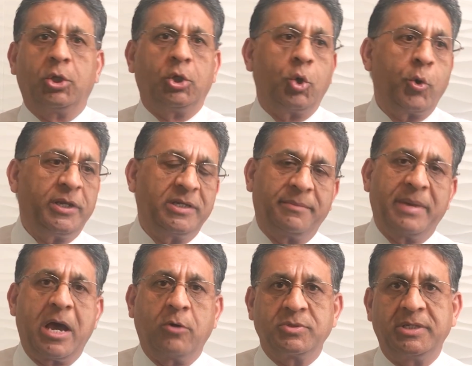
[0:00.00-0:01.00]
low income
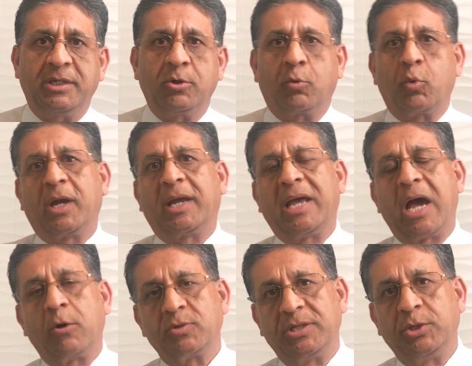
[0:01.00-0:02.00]
housing or what kind of
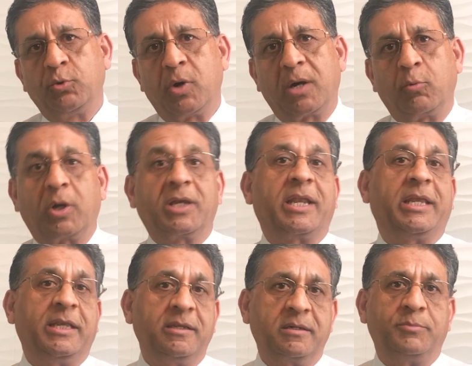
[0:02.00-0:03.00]
housing you are, what kind of
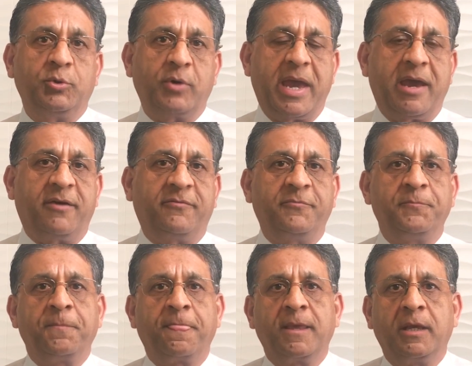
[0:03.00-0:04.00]
income you have,
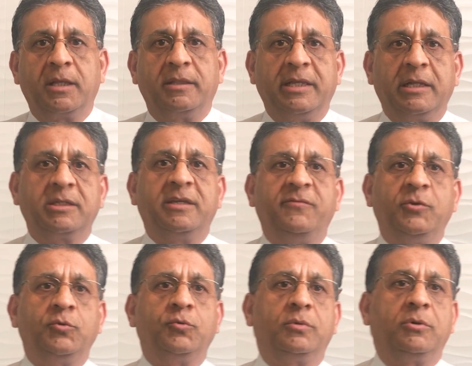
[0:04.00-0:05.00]
they'll give
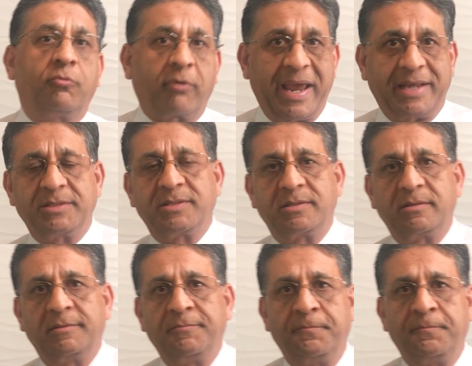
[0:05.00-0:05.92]
you grants.